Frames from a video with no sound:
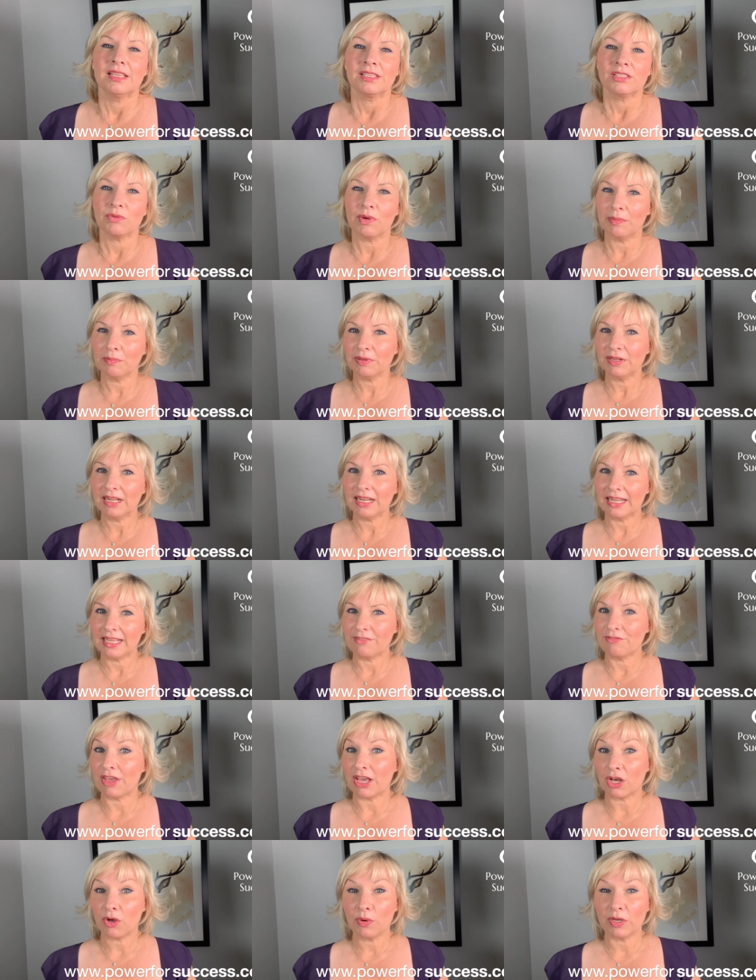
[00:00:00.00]
So I'm going to leave
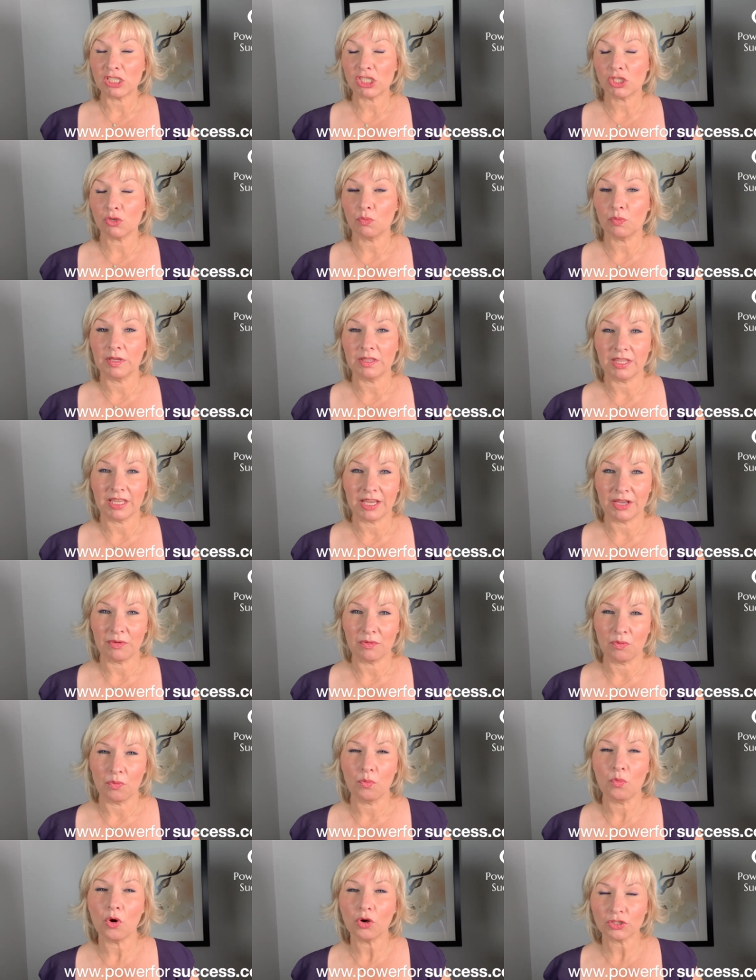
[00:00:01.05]
that question with you.
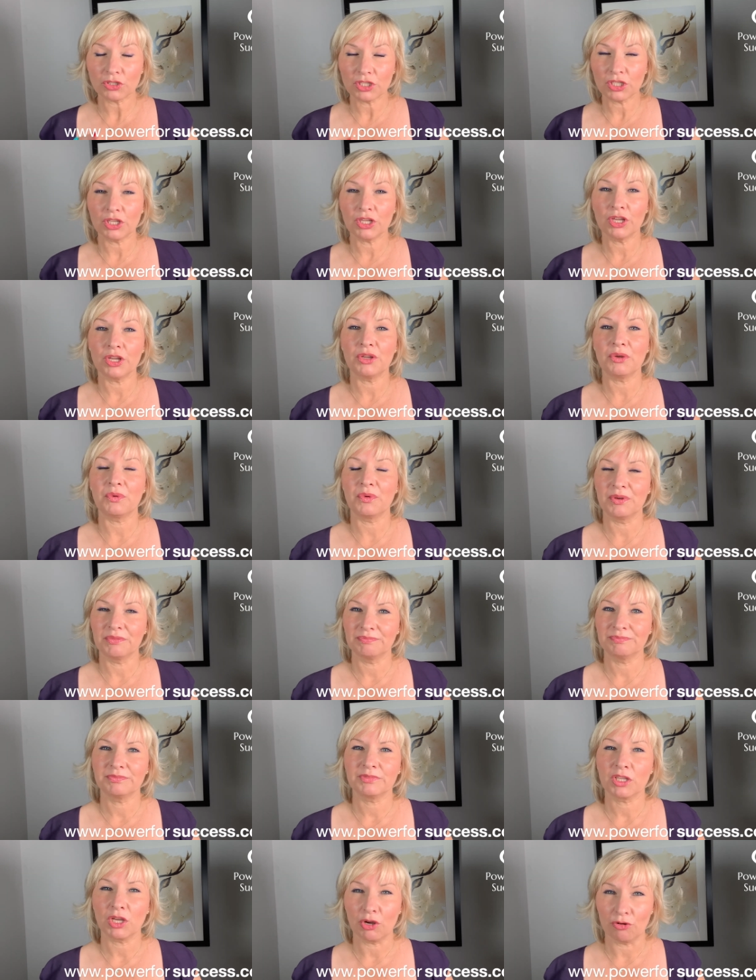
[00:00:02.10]
What do you
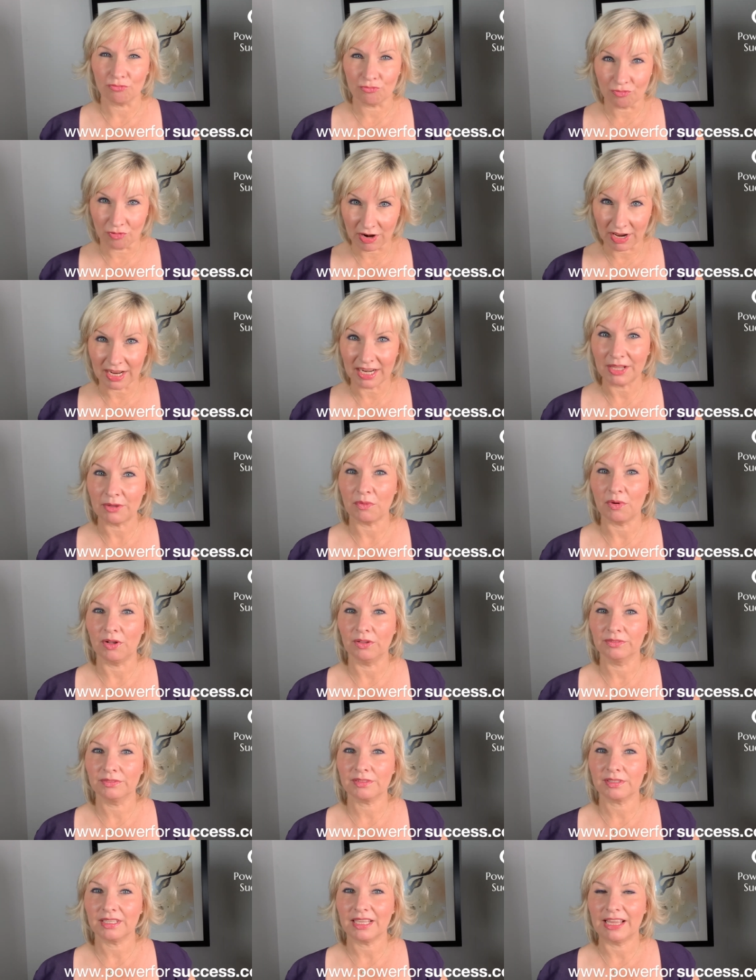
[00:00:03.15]
really
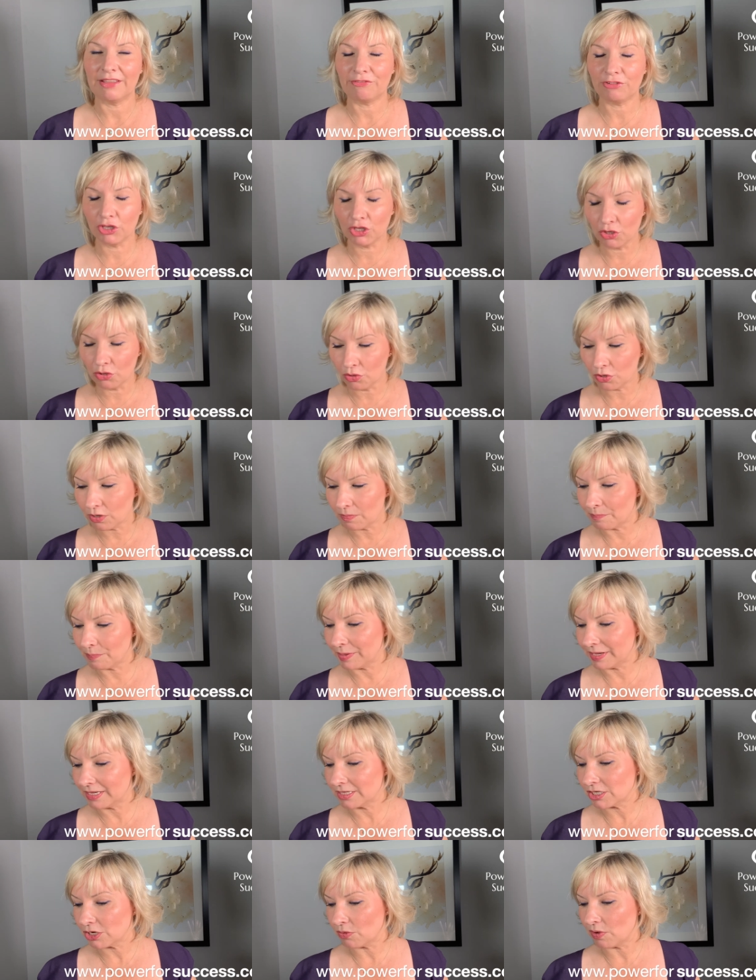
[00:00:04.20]
want? If you could
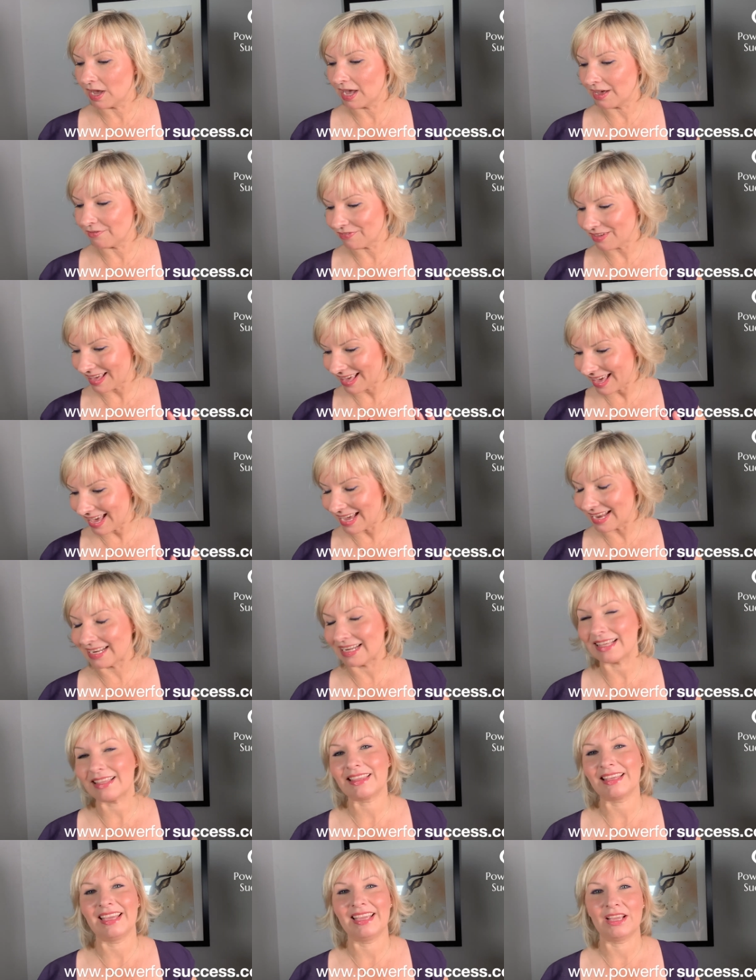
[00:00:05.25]
be, do, or have
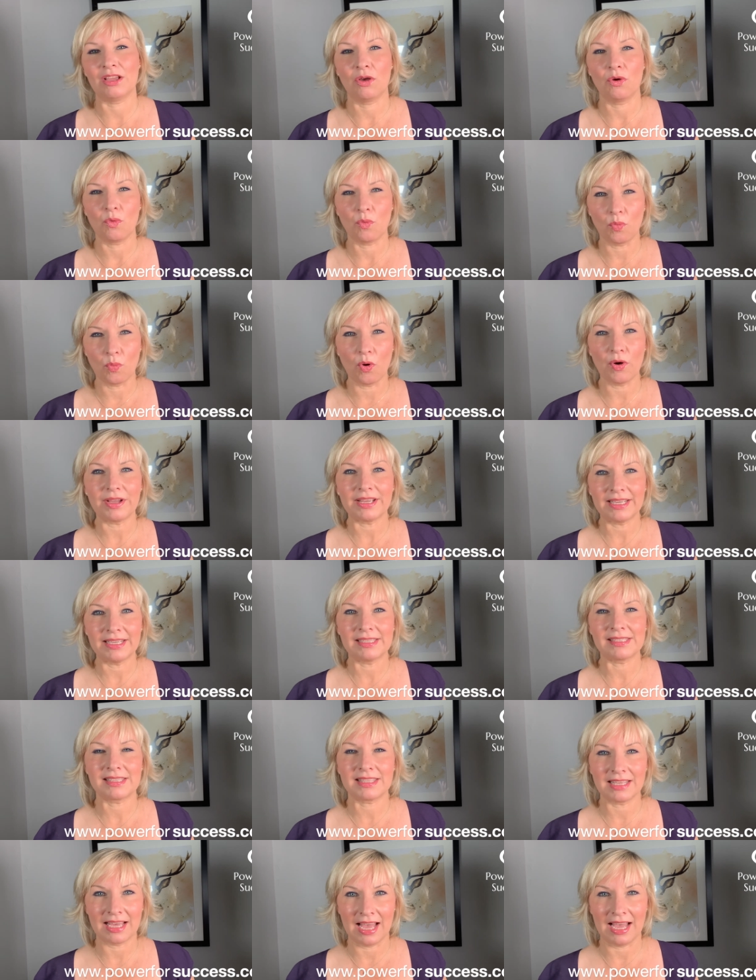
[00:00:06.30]
anything, what
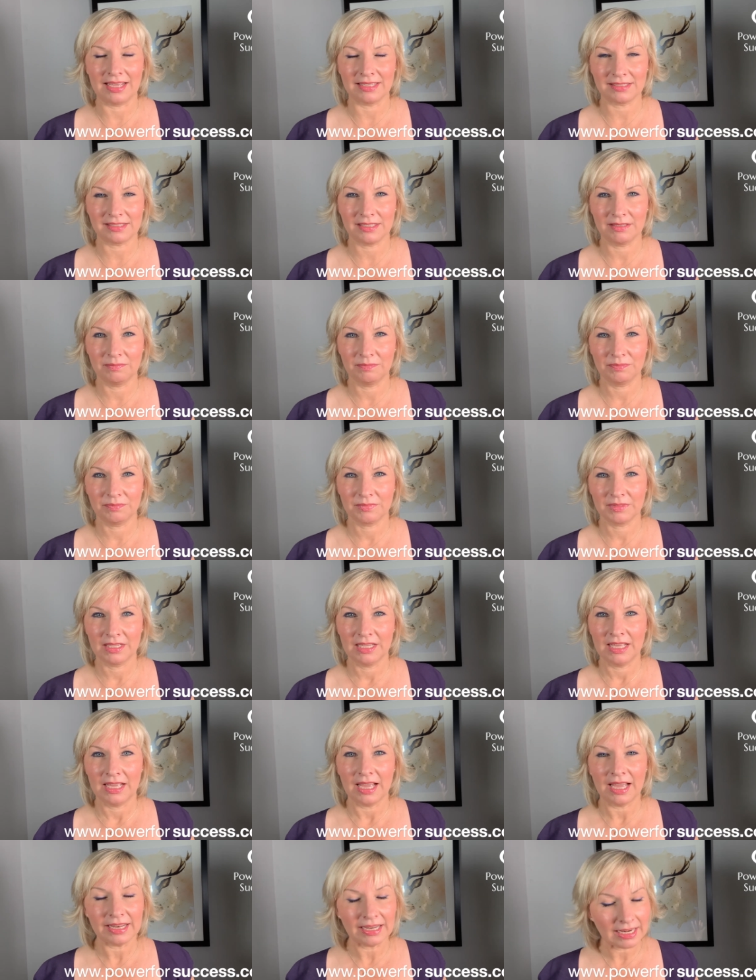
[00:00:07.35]
is that?
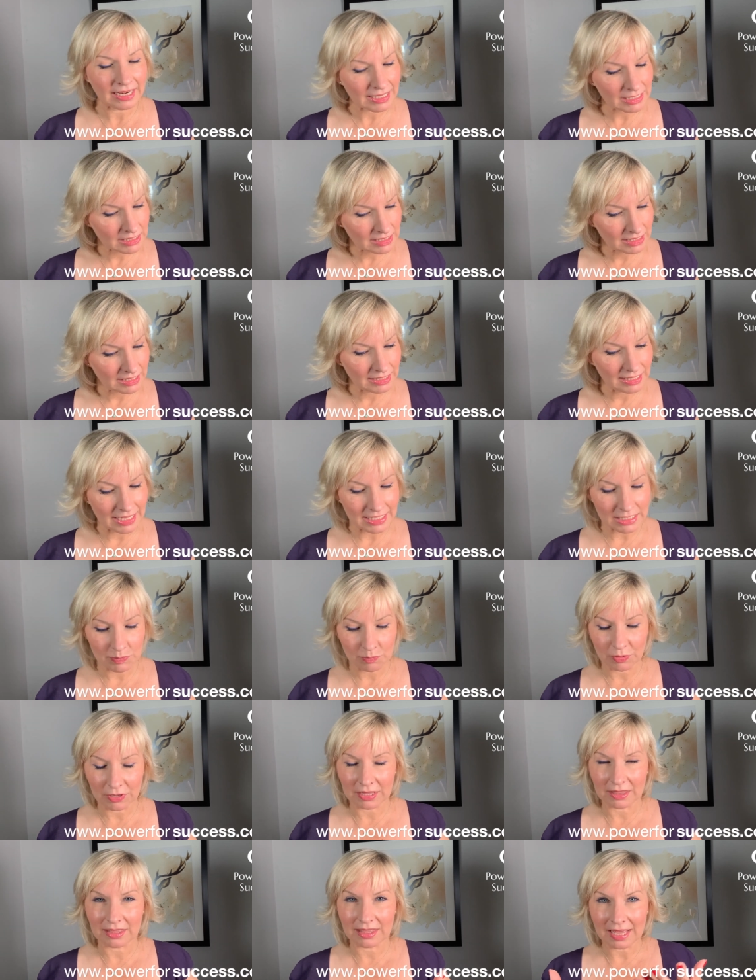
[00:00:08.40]
And let's let's
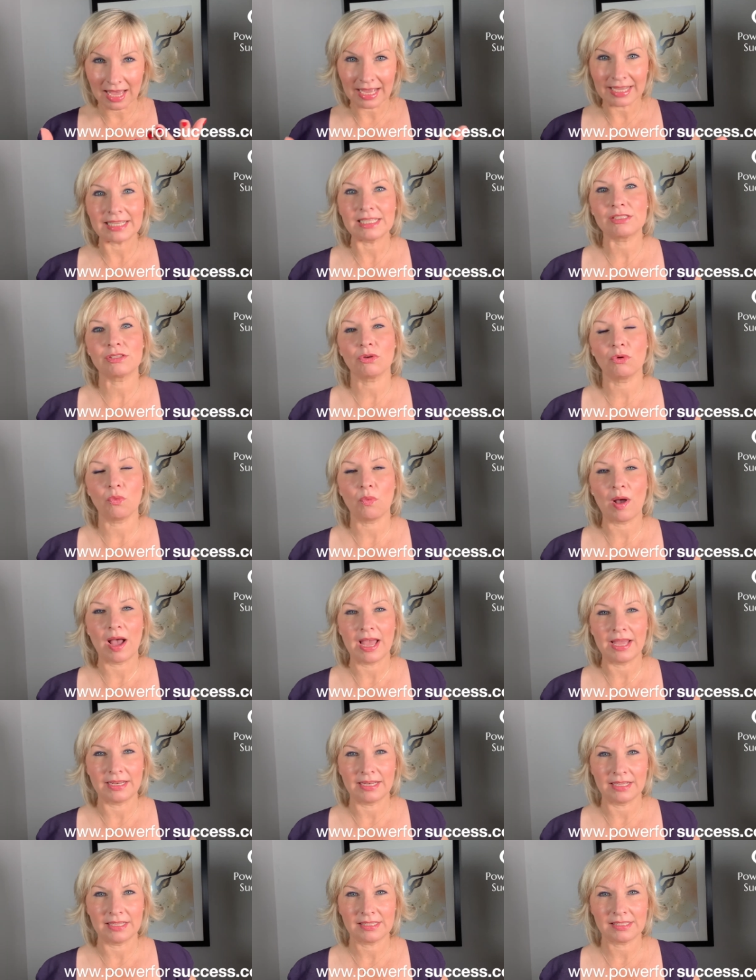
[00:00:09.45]
bring that into
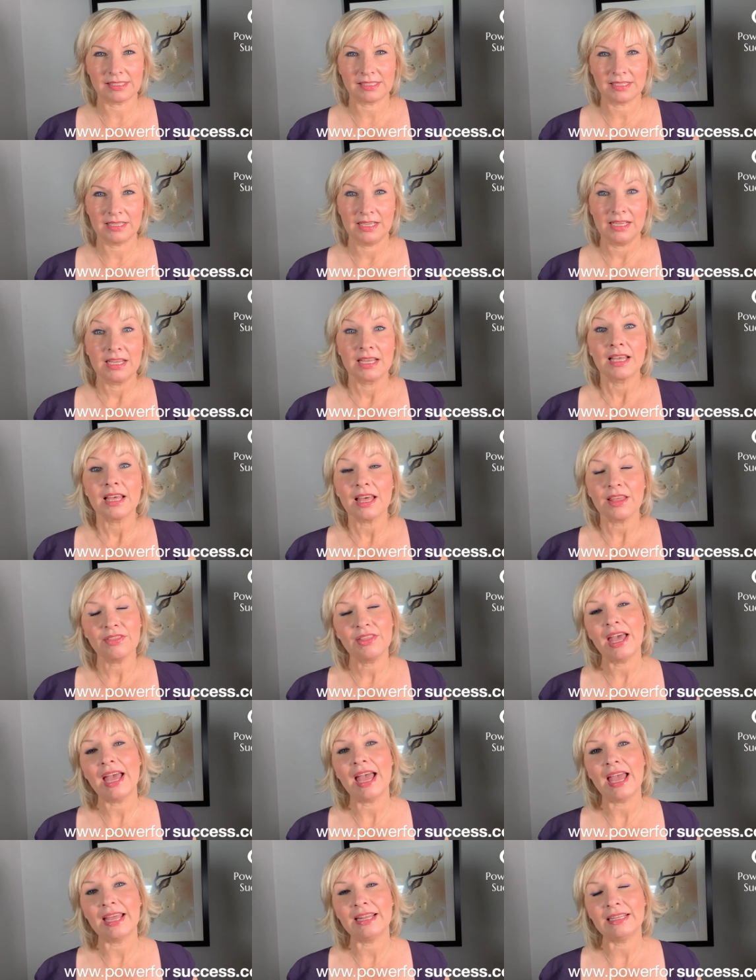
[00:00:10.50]
awareness and
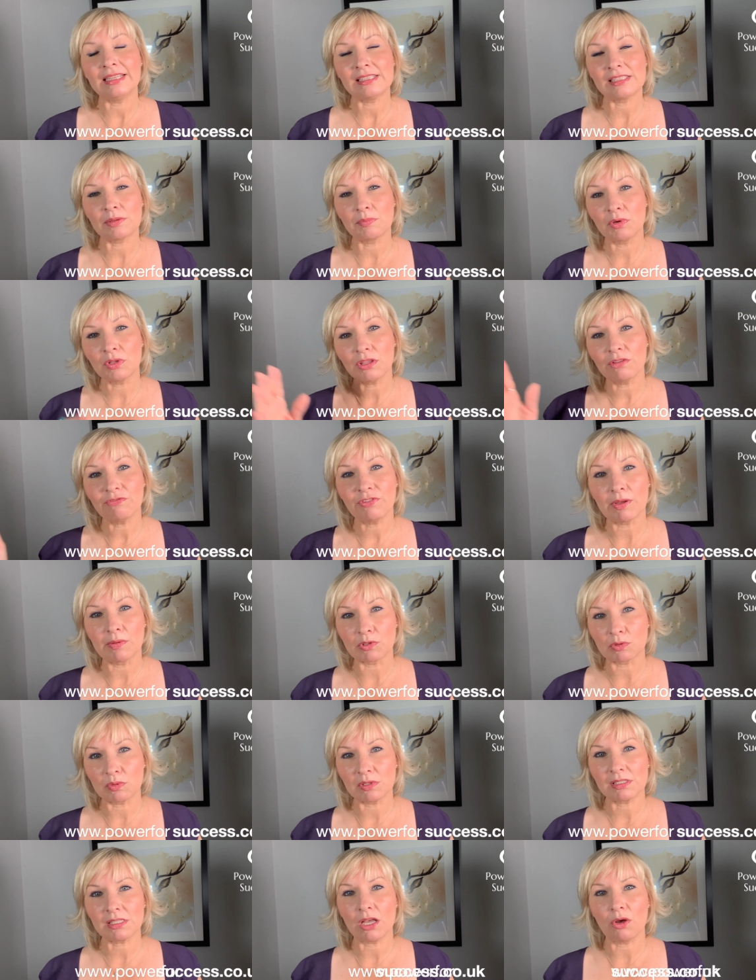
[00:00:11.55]
then in some other
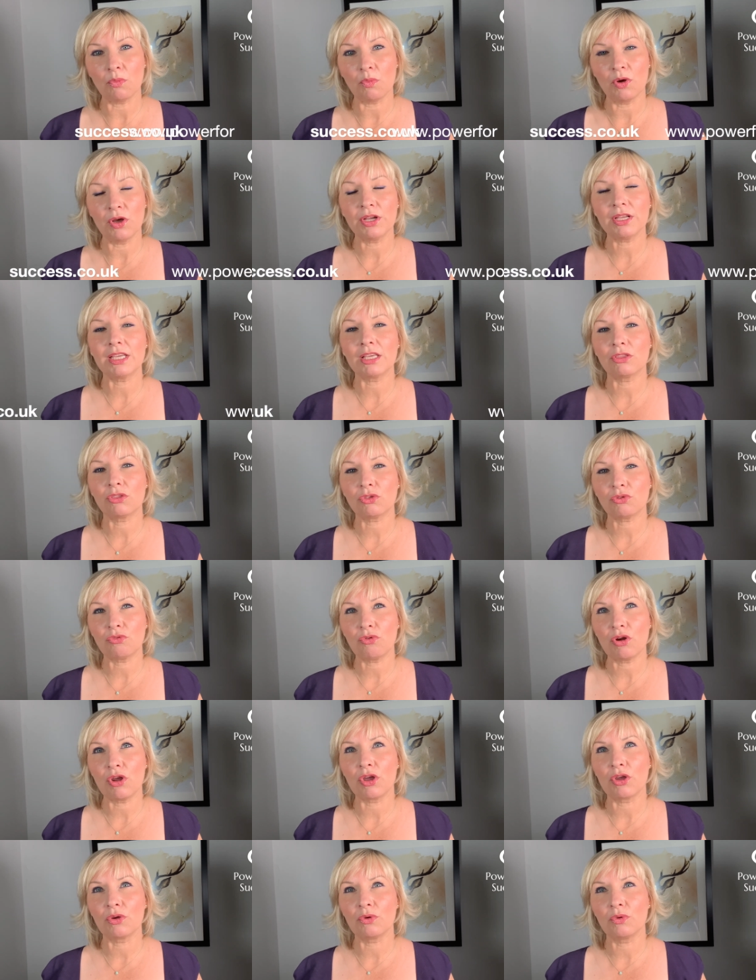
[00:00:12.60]
films, we'll start working
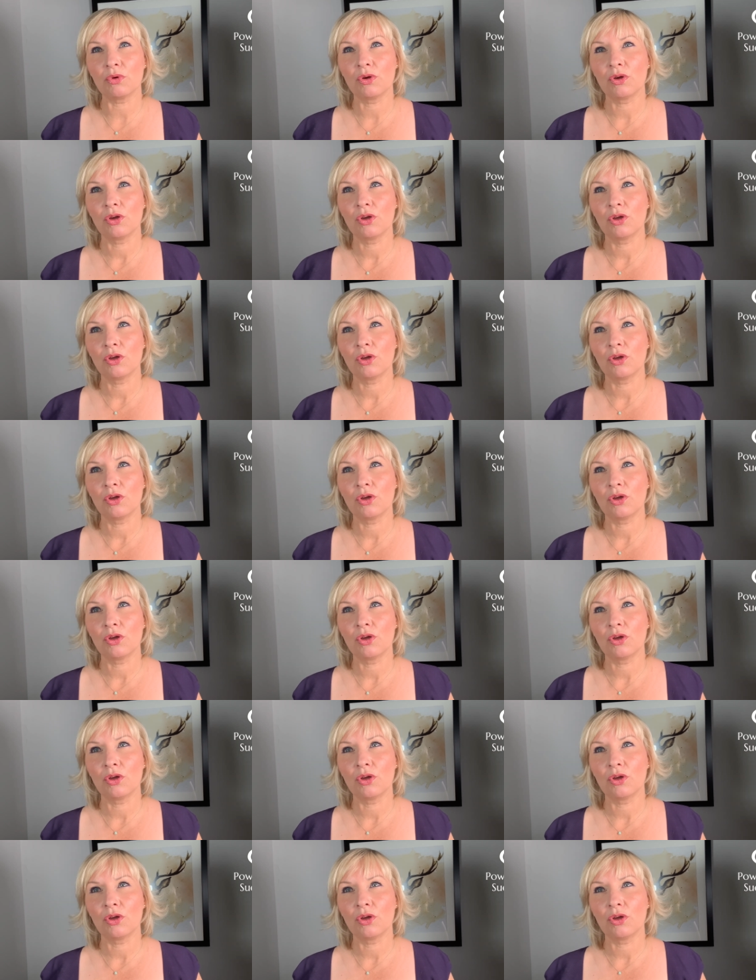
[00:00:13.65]
through